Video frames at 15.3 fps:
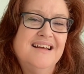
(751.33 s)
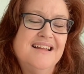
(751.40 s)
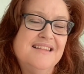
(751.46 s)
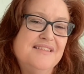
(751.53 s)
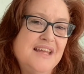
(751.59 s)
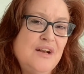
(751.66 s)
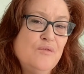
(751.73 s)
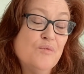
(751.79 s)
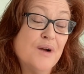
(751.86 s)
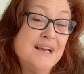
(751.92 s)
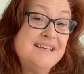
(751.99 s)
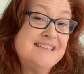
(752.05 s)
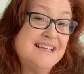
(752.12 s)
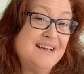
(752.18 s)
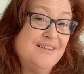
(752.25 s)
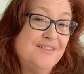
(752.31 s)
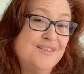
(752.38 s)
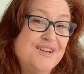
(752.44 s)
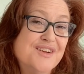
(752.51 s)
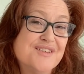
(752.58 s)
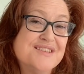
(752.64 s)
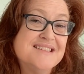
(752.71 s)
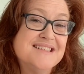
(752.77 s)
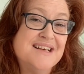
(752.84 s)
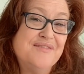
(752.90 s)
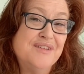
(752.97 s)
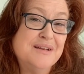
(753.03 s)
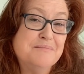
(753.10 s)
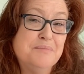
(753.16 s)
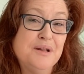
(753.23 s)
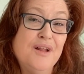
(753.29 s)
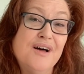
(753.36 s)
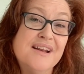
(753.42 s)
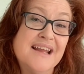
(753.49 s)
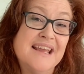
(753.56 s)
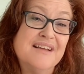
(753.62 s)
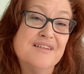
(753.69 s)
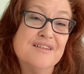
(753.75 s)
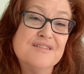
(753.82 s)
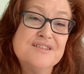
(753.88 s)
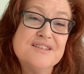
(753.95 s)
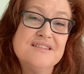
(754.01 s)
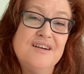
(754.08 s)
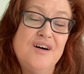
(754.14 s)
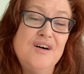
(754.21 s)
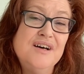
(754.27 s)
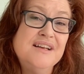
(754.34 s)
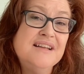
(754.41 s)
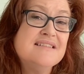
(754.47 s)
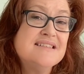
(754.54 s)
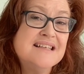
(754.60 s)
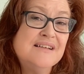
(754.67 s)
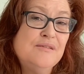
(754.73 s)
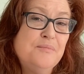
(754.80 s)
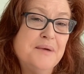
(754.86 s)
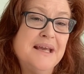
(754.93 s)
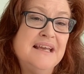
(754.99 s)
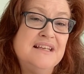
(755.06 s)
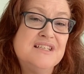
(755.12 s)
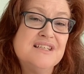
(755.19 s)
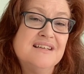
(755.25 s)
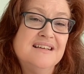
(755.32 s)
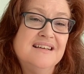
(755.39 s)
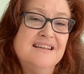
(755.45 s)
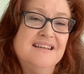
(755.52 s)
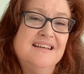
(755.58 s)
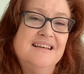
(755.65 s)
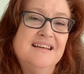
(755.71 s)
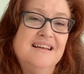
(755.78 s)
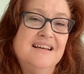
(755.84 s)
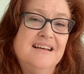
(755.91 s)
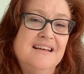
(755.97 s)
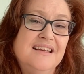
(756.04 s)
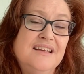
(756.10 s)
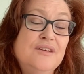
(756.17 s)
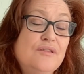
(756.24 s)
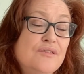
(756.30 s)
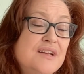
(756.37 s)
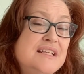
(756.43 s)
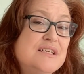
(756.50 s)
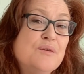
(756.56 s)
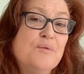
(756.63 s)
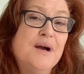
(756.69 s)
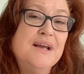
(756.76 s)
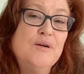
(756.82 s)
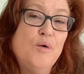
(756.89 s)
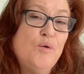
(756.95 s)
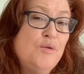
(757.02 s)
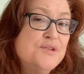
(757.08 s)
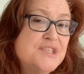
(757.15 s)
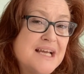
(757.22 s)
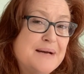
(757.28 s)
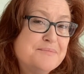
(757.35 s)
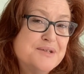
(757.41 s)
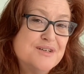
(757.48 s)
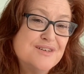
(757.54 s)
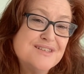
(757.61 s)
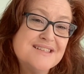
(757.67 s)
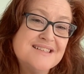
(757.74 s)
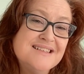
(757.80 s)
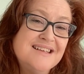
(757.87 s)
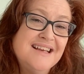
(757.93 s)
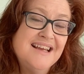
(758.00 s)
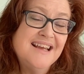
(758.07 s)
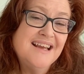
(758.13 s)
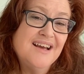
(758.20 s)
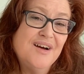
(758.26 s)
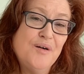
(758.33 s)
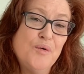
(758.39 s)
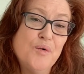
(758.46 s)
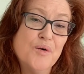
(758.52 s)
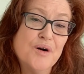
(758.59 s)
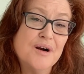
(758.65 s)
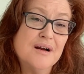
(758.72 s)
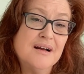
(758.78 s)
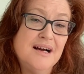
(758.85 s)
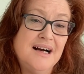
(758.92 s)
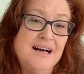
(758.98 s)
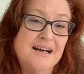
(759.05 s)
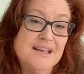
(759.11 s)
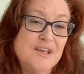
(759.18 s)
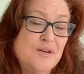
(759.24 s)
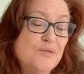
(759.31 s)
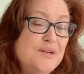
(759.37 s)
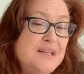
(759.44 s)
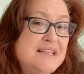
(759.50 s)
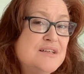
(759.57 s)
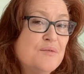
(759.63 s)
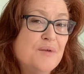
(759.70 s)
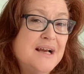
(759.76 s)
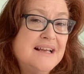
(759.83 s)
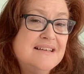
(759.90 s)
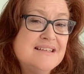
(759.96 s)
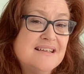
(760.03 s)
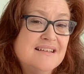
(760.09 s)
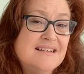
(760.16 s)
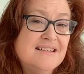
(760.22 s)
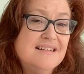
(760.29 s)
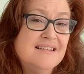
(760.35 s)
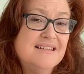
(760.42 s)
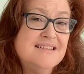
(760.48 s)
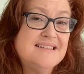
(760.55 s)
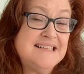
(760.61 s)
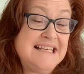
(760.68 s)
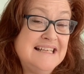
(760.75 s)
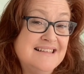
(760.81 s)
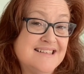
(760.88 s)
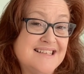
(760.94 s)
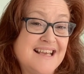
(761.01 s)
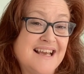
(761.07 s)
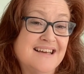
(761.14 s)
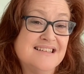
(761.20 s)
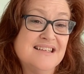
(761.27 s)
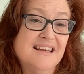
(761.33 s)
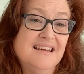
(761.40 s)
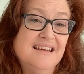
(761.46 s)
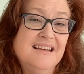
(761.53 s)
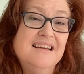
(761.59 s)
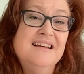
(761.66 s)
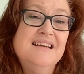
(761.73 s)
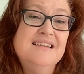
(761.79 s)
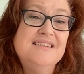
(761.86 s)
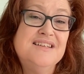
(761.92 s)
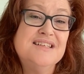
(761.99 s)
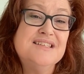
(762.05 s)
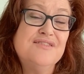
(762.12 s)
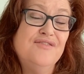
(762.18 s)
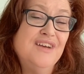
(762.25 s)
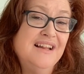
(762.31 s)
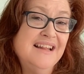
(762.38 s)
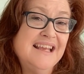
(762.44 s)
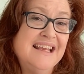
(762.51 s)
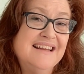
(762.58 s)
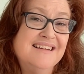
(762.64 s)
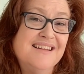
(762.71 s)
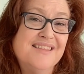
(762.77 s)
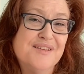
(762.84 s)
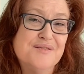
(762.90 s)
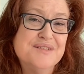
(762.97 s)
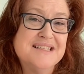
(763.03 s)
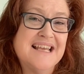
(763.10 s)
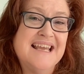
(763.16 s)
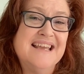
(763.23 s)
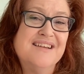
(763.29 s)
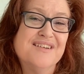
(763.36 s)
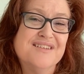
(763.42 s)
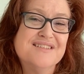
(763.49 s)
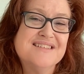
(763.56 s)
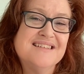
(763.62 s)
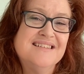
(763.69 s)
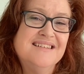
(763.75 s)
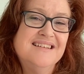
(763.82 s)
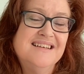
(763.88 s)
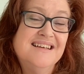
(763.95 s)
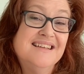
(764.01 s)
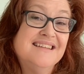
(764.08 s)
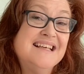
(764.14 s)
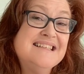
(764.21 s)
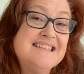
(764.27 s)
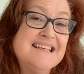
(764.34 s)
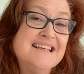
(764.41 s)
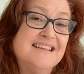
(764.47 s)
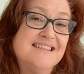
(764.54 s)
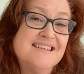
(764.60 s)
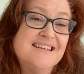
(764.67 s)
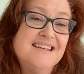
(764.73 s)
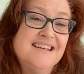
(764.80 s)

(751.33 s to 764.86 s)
Then write down your 7 plot anchors on a single page. You don't need to write whole chapters, or you don't need to write scenes yet. Just fill in those anchors. That's it.